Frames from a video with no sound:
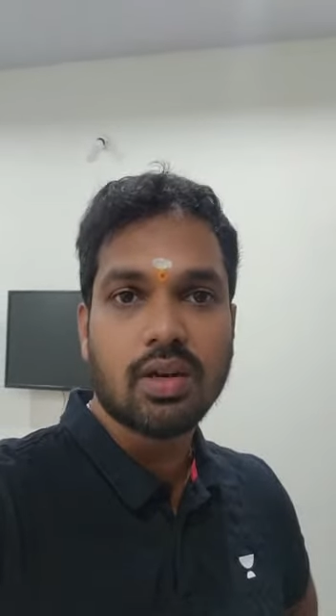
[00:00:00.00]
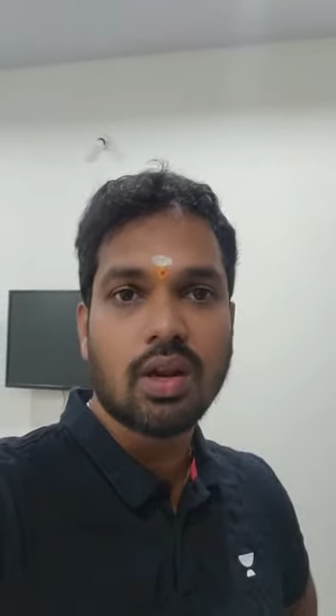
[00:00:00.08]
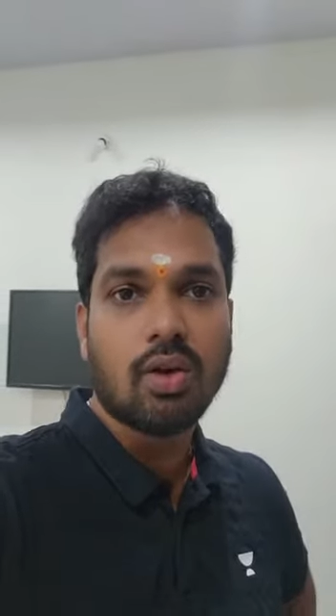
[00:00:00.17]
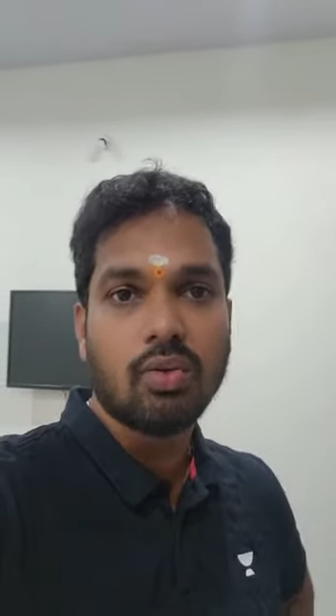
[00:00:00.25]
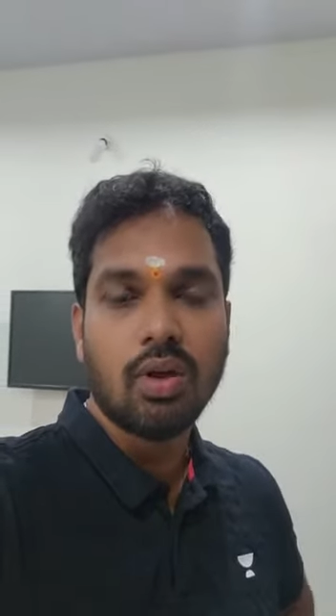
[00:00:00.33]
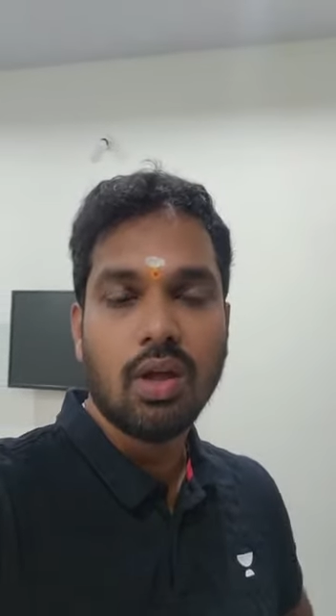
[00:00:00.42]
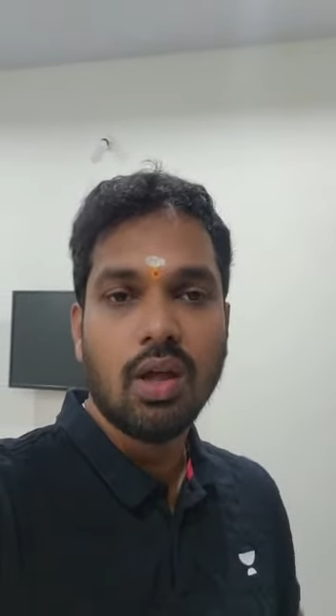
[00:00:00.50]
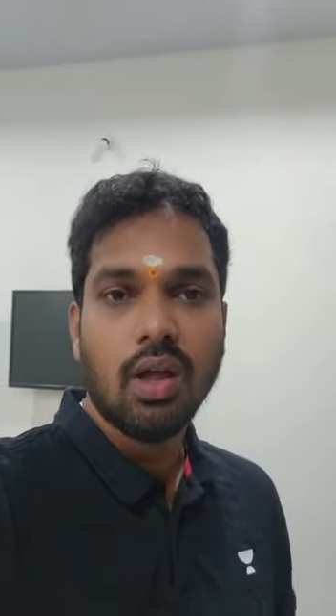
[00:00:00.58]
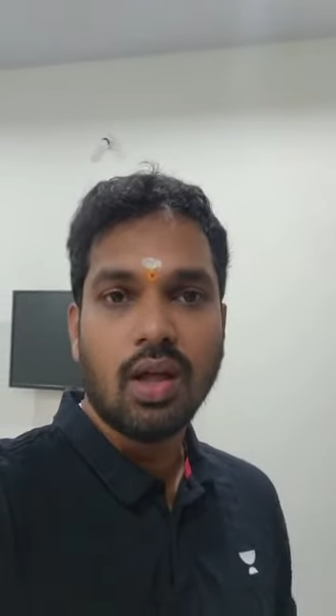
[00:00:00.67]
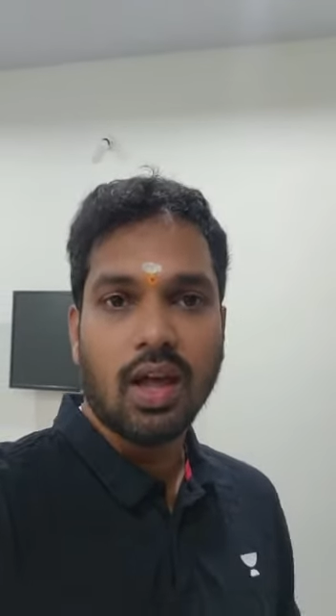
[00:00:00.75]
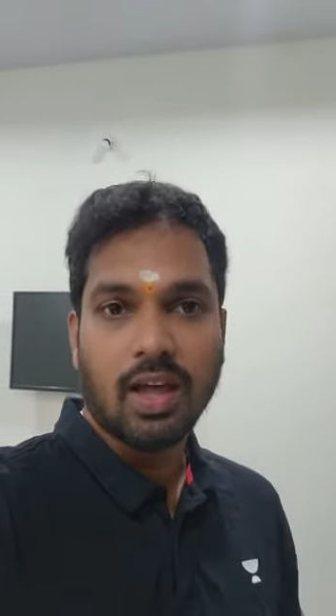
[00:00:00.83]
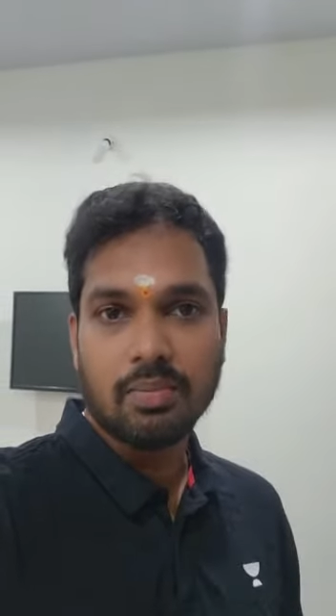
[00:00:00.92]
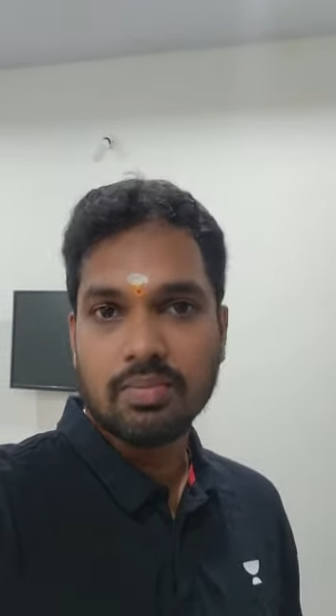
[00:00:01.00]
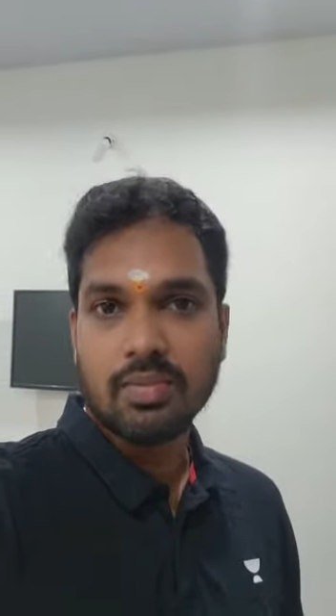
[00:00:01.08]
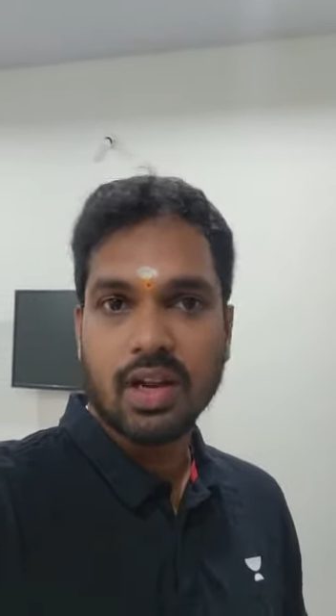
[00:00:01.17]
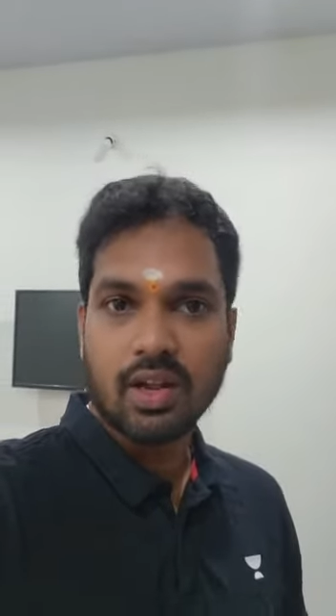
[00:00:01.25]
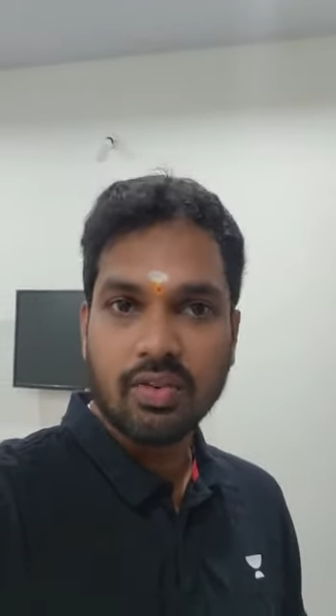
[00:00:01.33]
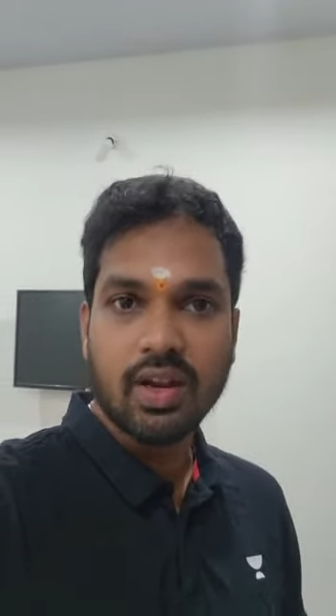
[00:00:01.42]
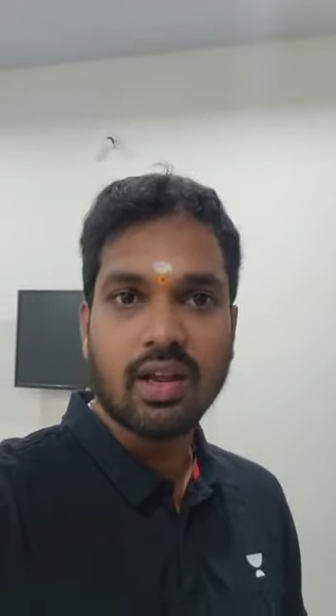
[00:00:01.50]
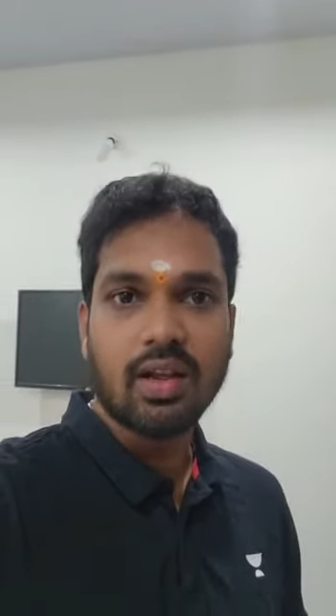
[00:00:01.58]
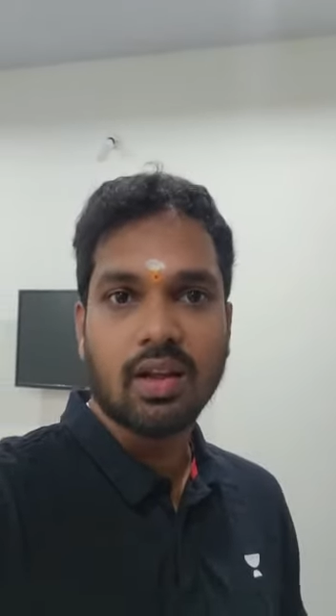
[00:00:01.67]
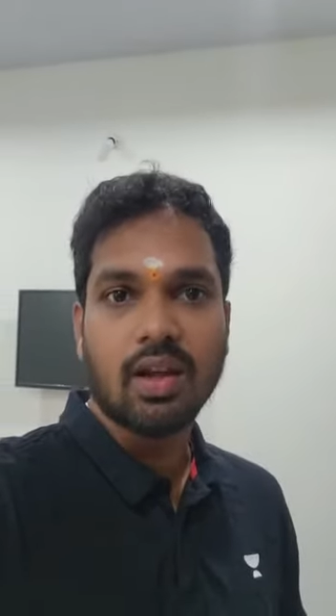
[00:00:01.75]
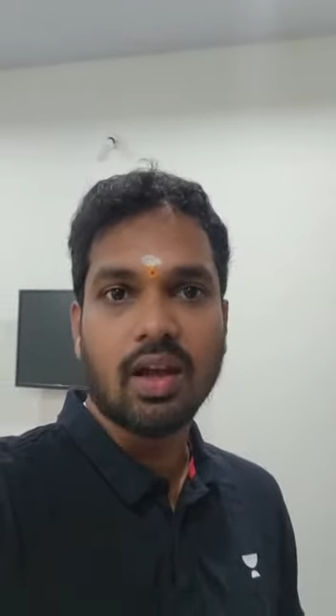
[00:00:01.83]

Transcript: Now I'm recovering,